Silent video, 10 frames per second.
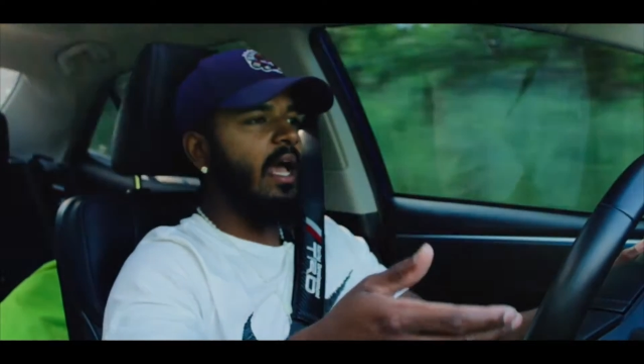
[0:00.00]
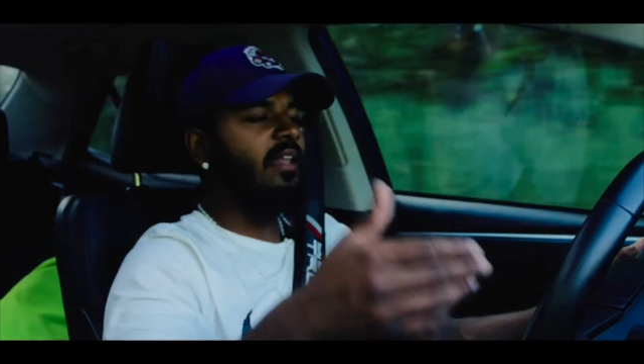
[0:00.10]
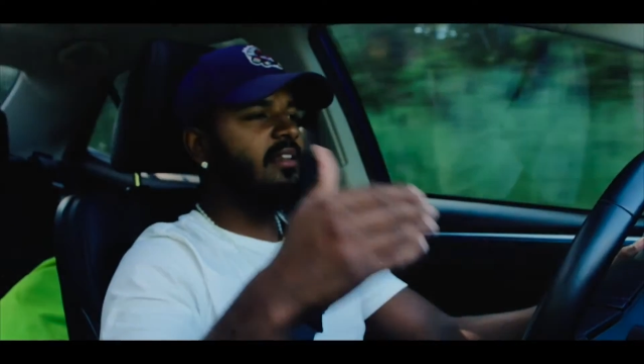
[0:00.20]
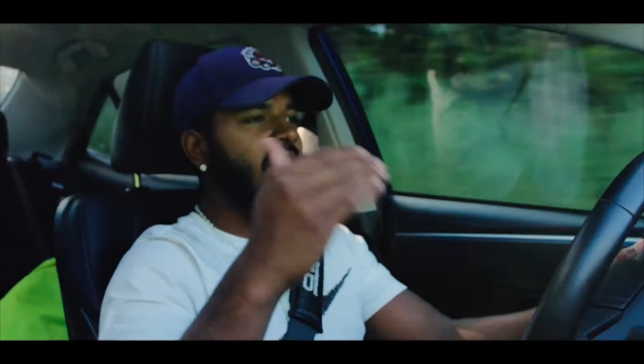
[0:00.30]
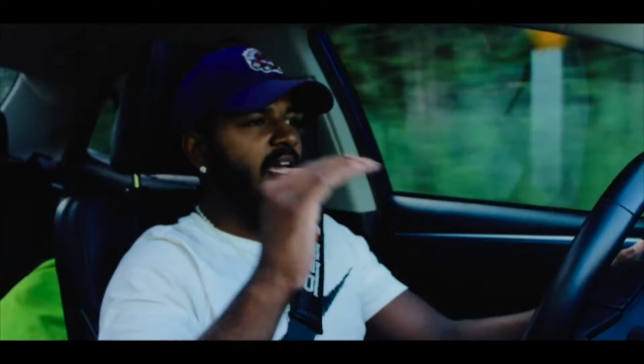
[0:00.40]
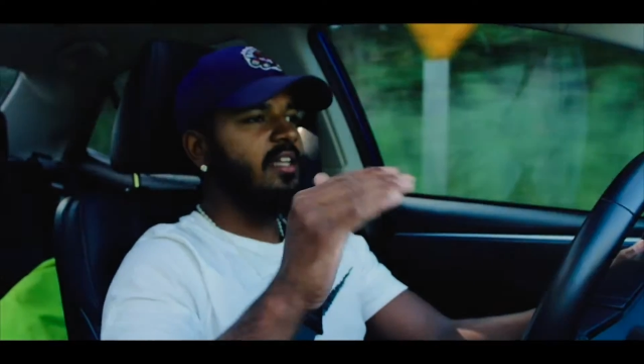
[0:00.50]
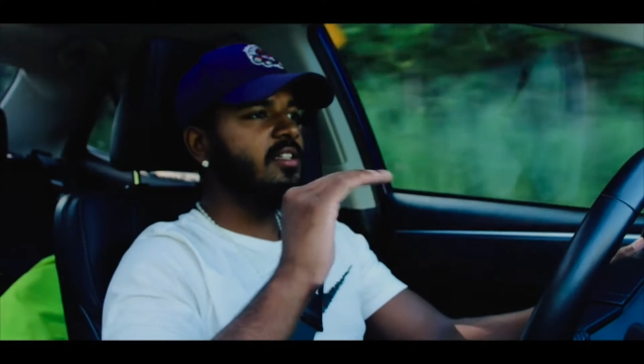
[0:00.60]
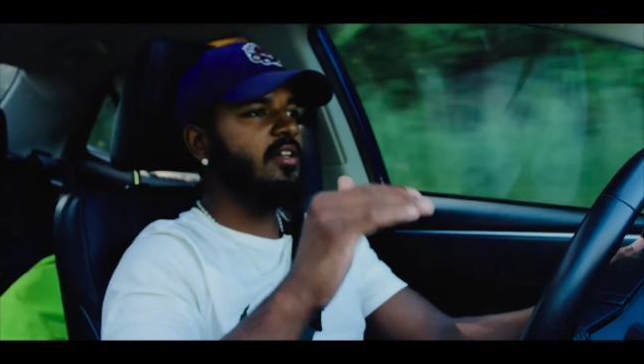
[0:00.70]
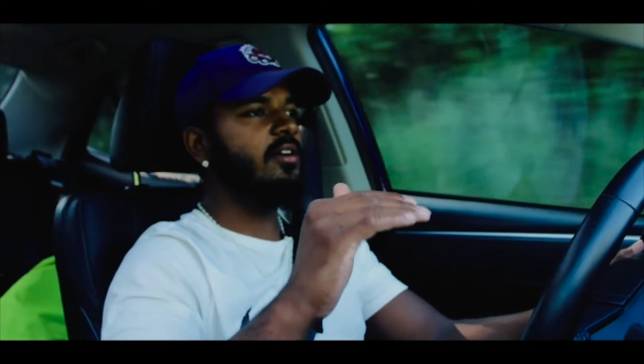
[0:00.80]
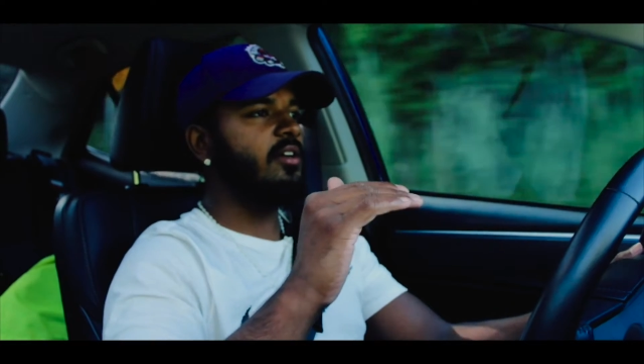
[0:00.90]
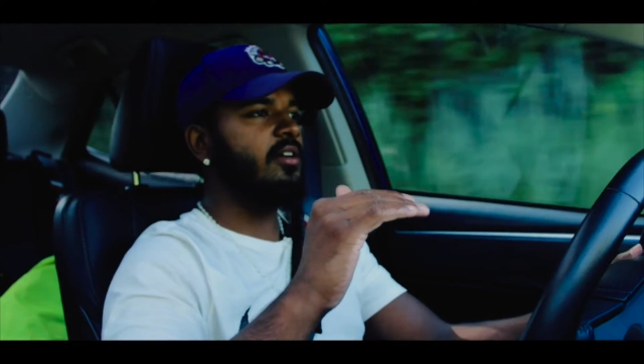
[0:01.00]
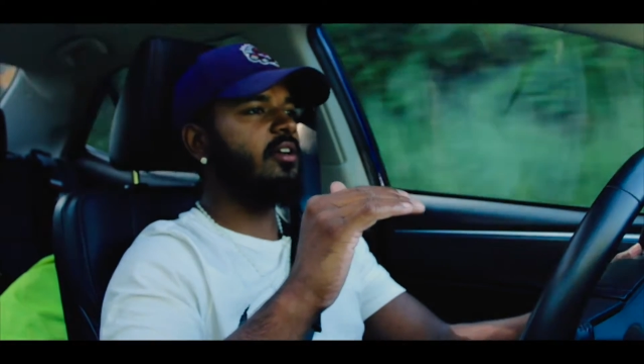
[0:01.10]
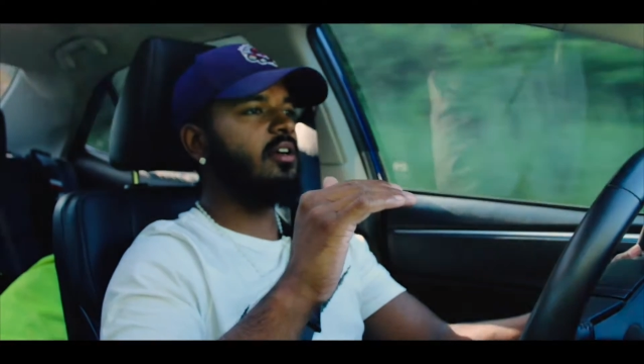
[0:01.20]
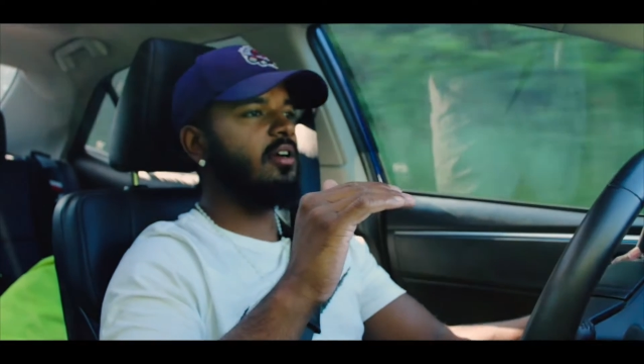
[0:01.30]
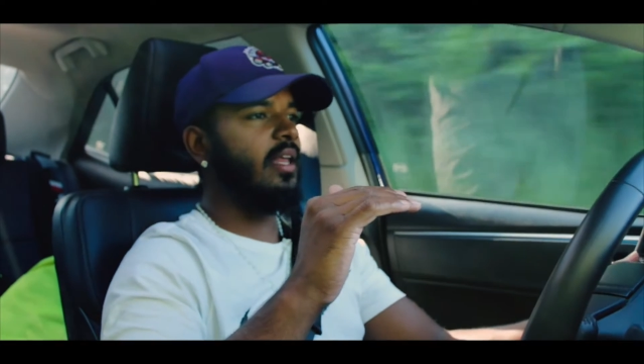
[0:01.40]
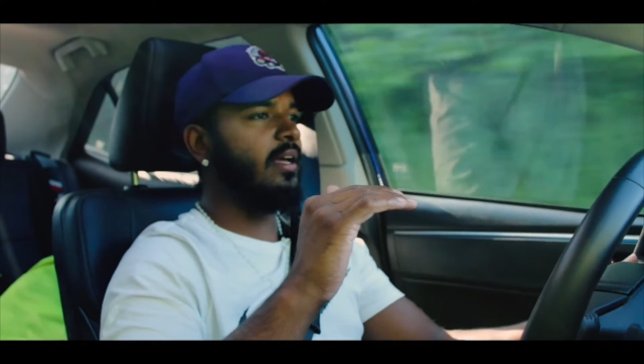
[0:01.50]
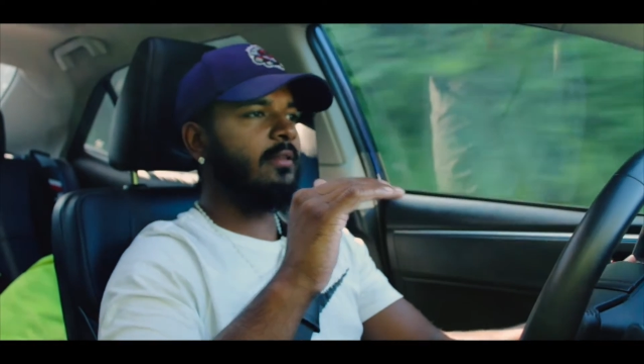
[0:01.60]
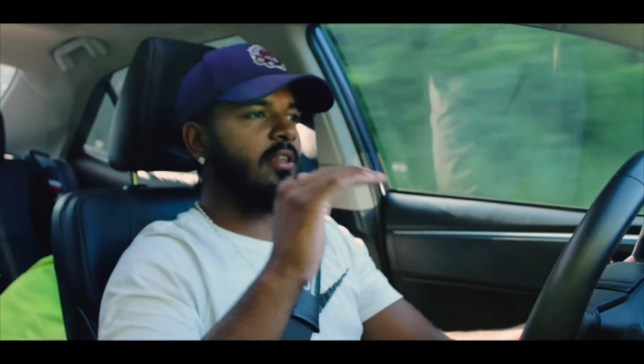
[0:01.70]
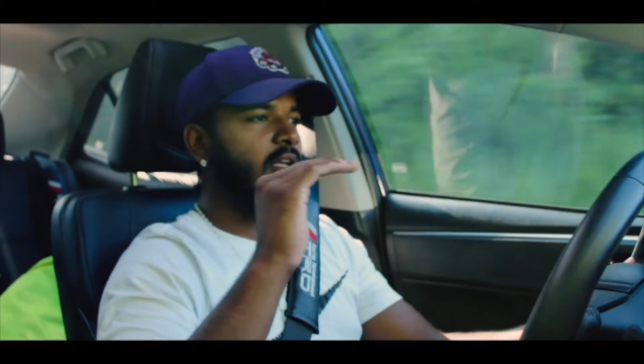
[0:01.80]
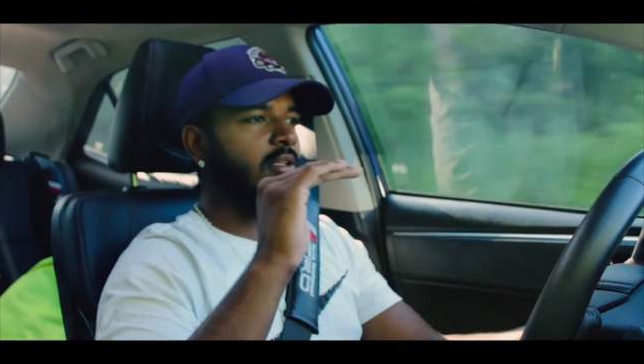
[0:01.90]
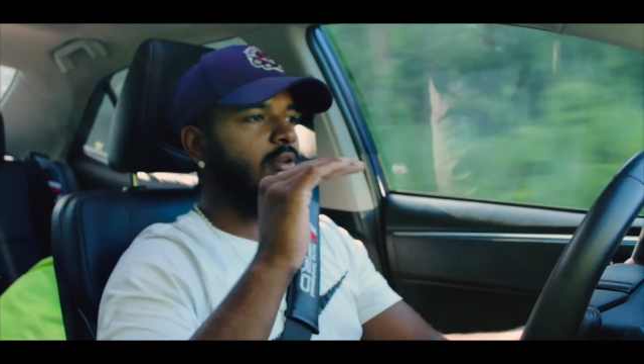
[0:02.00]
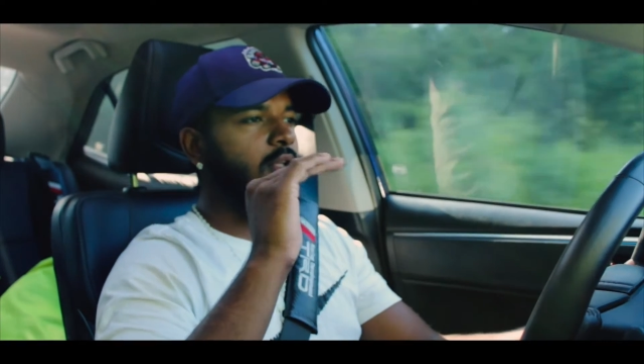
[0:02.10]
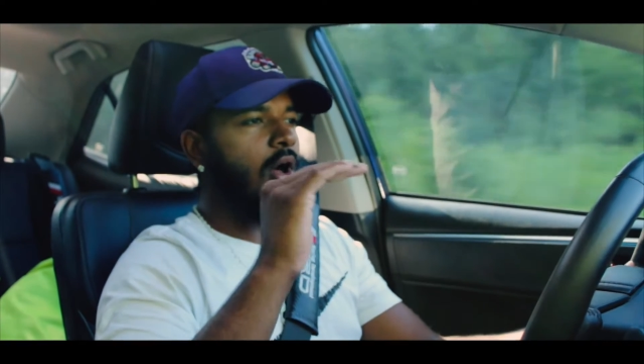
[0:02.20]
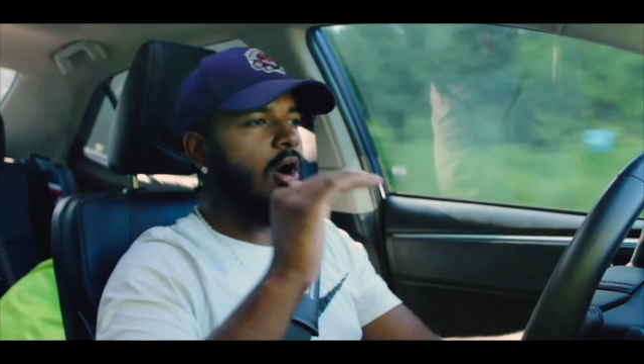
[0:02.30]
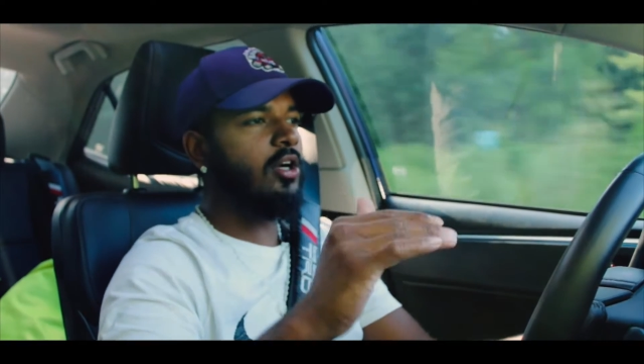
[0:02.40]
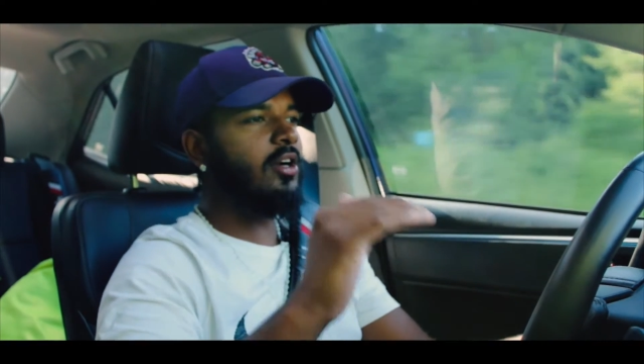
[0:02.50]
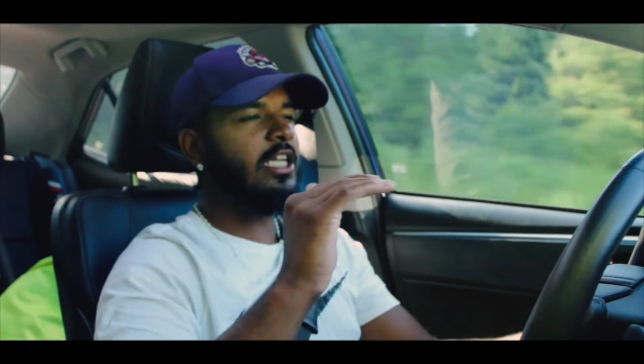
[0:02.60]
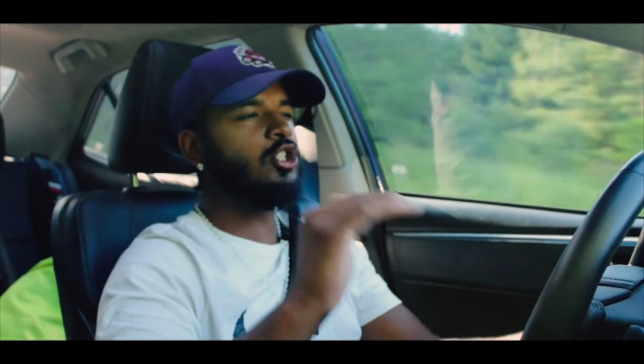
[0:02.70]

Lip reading: And the interior in here, like, the longer I